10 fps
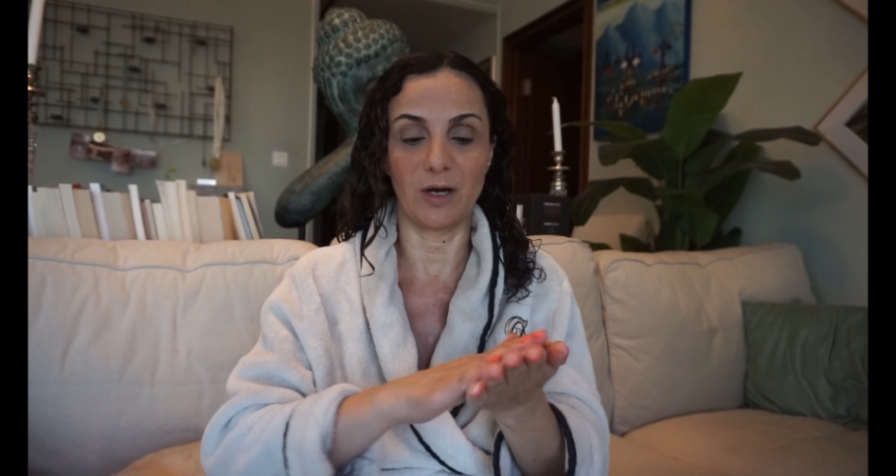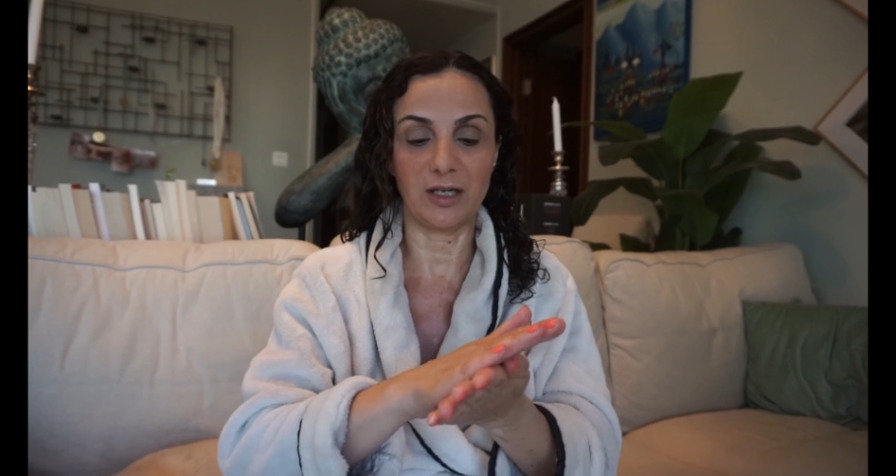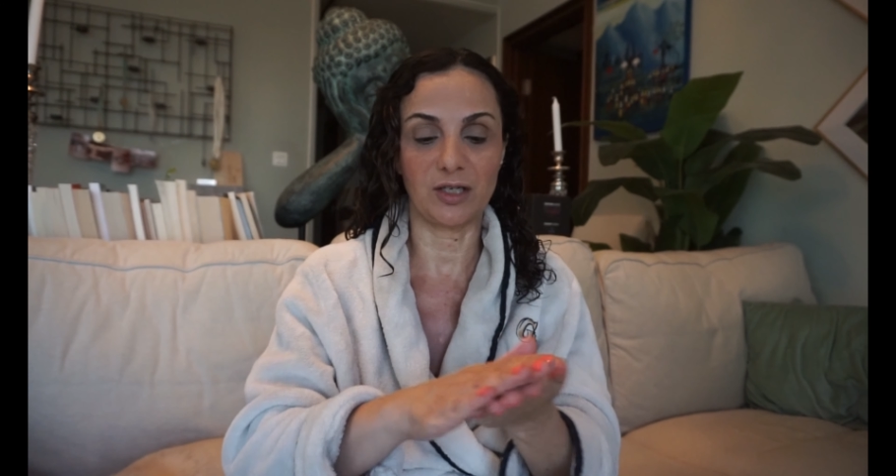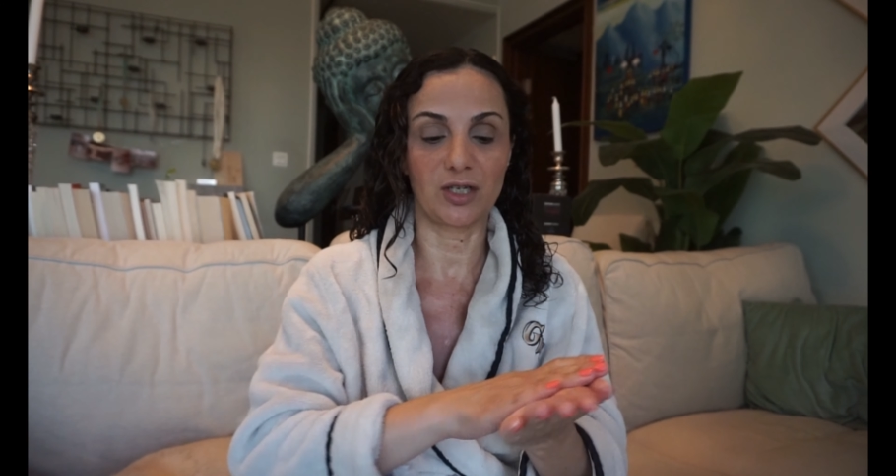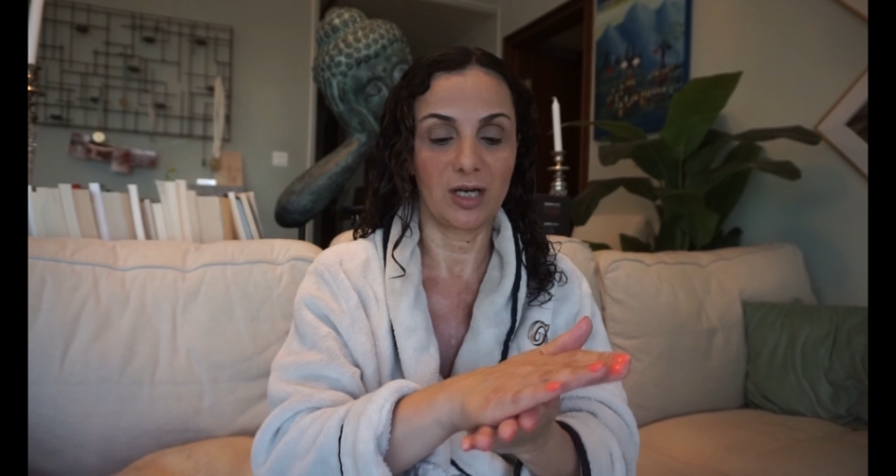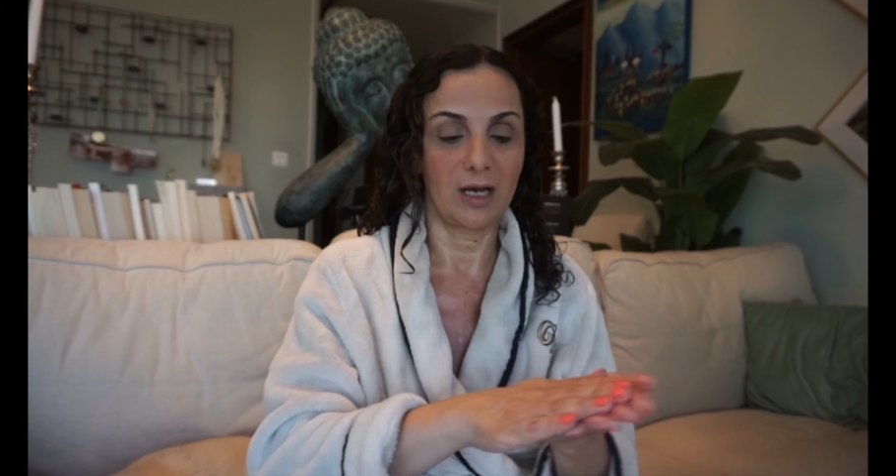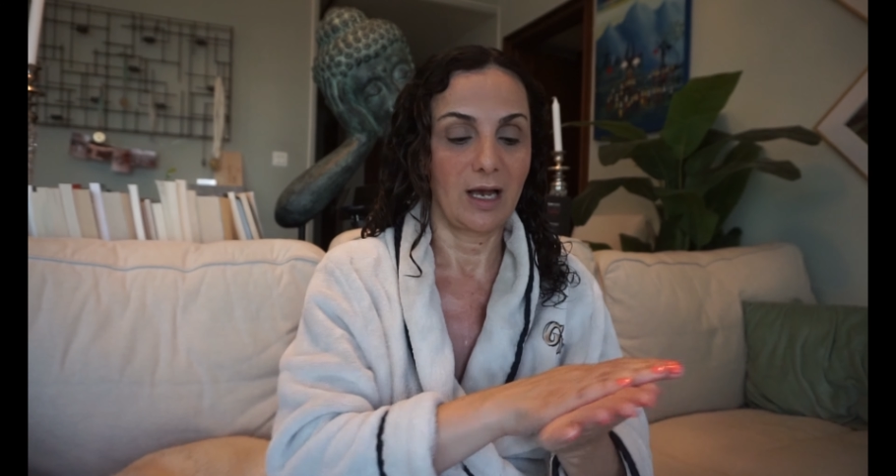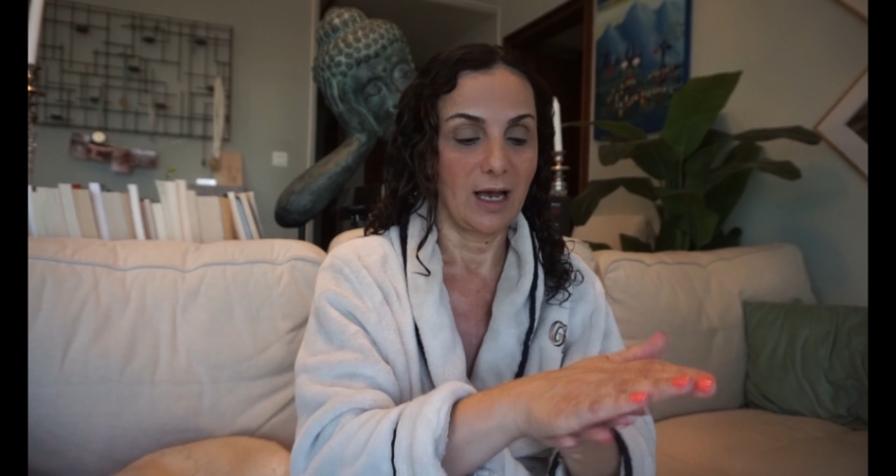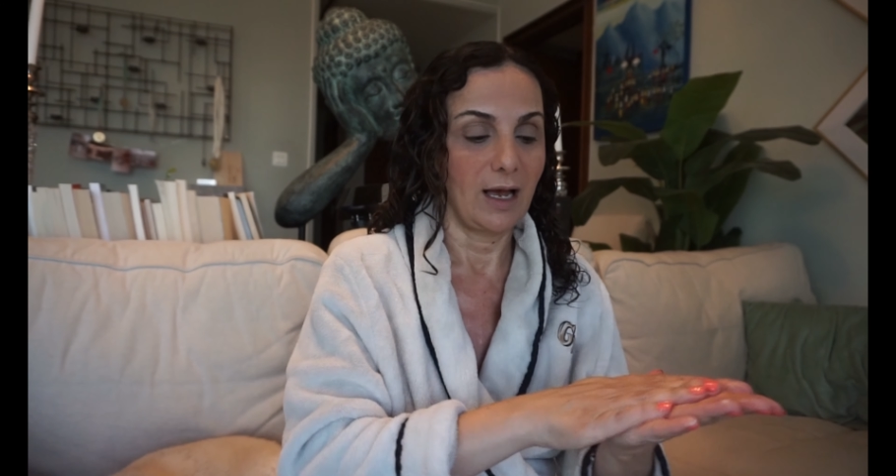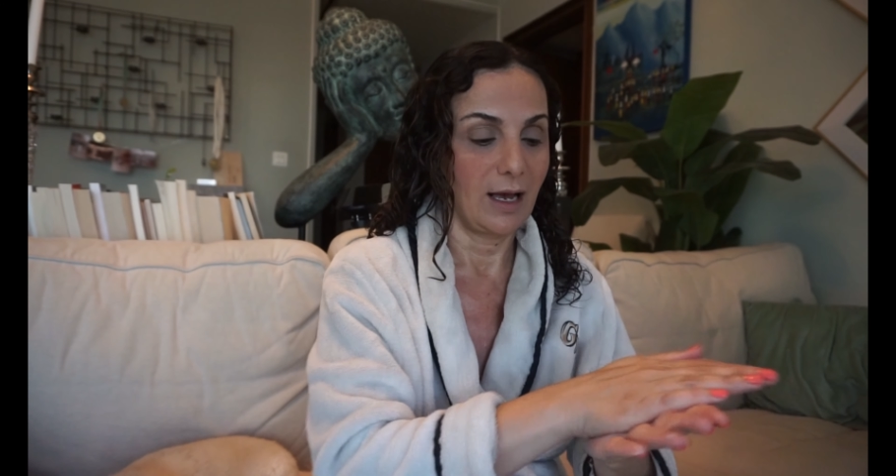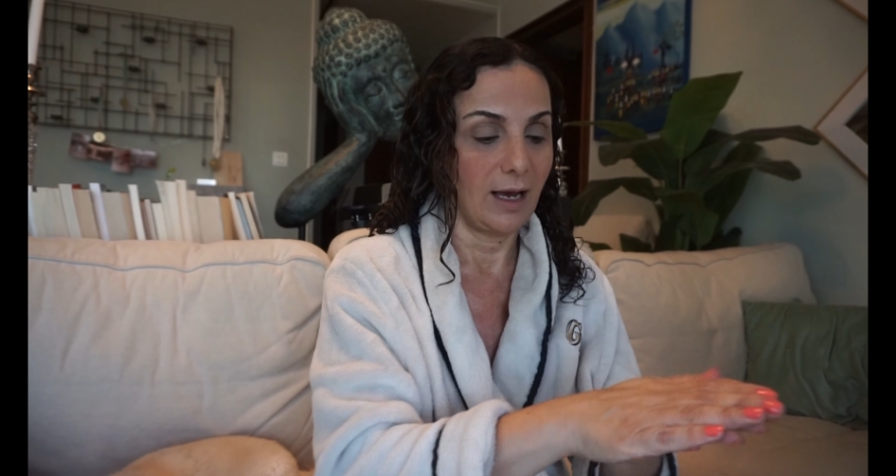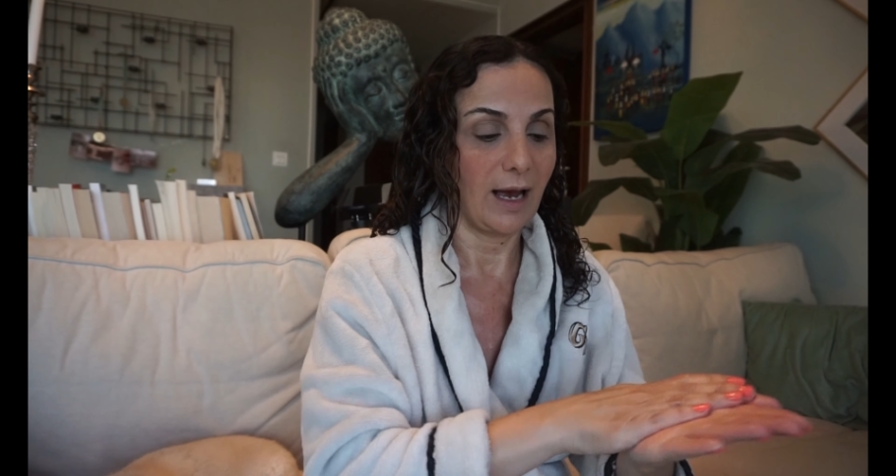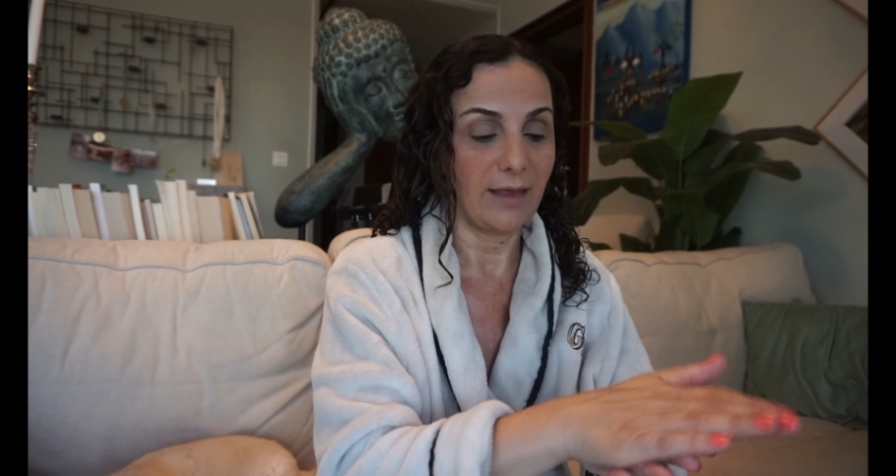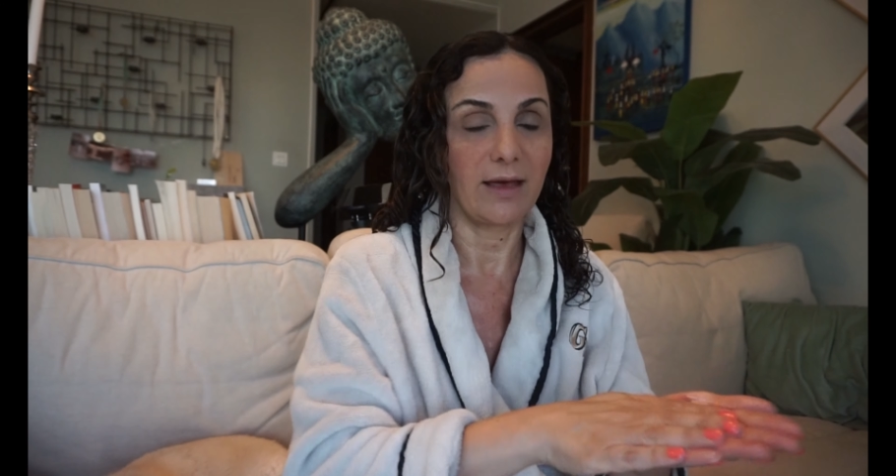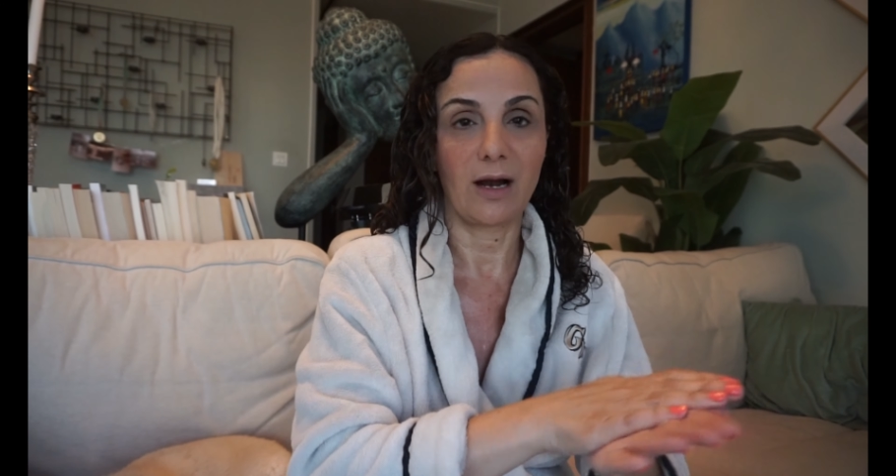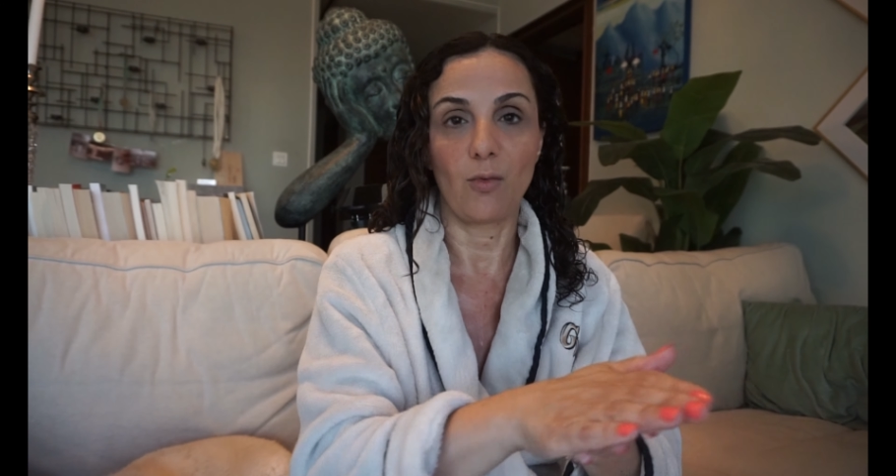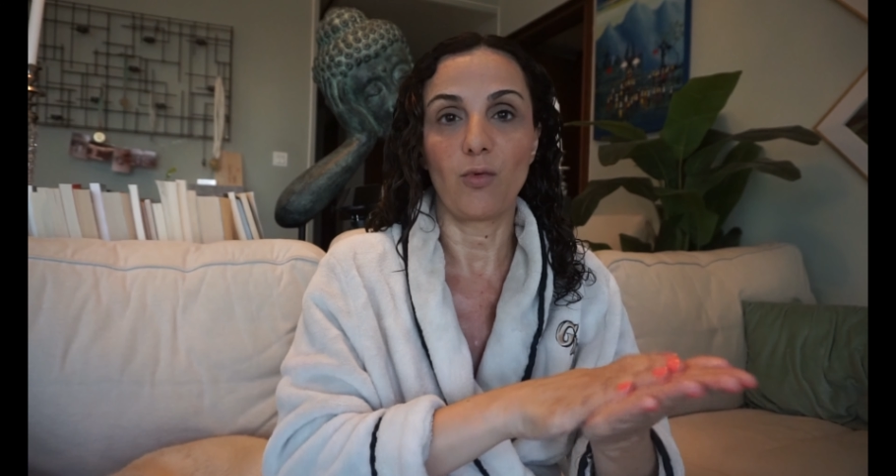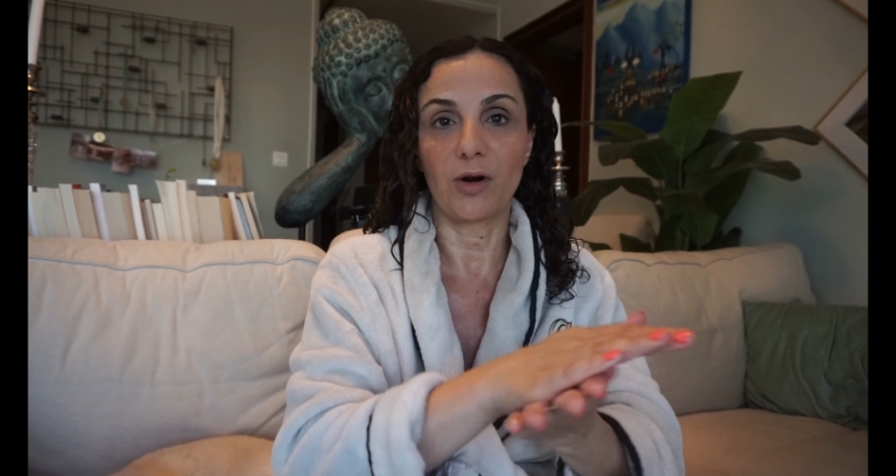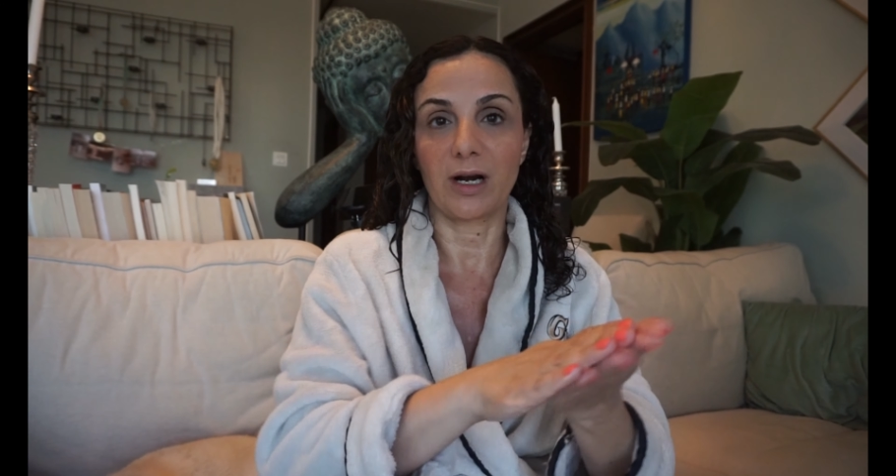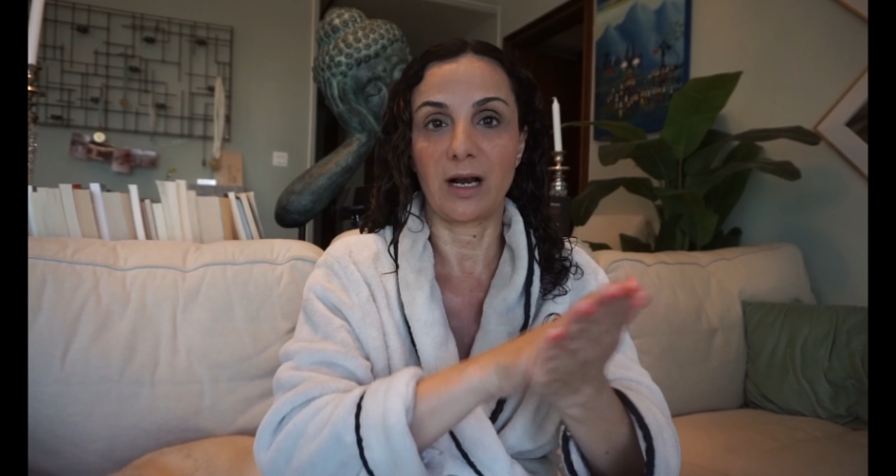much and then I
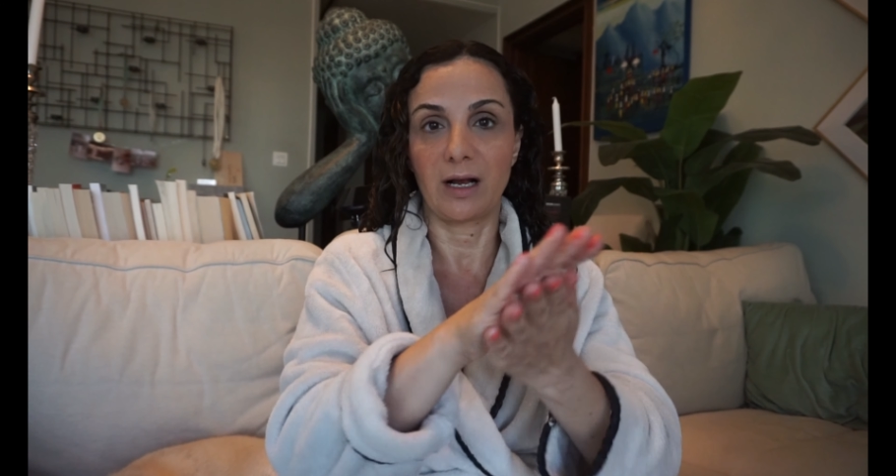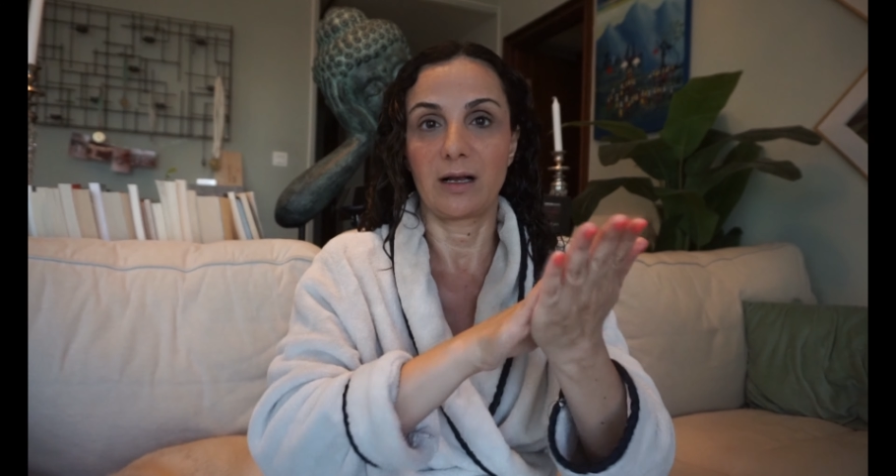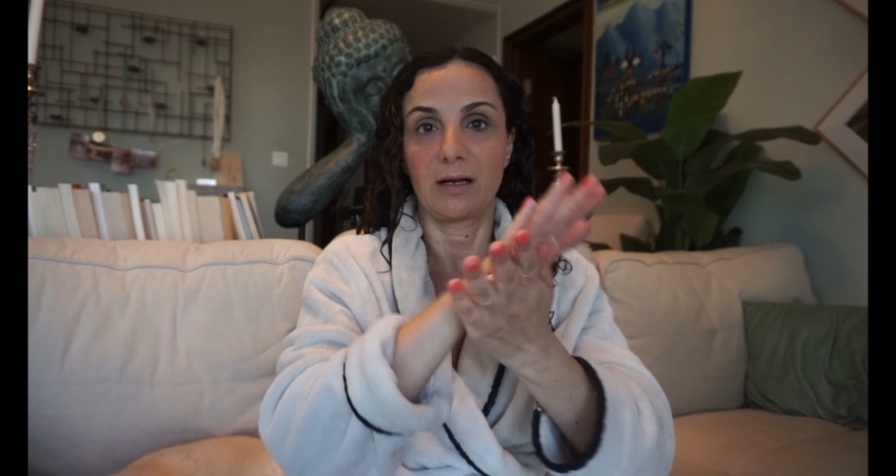work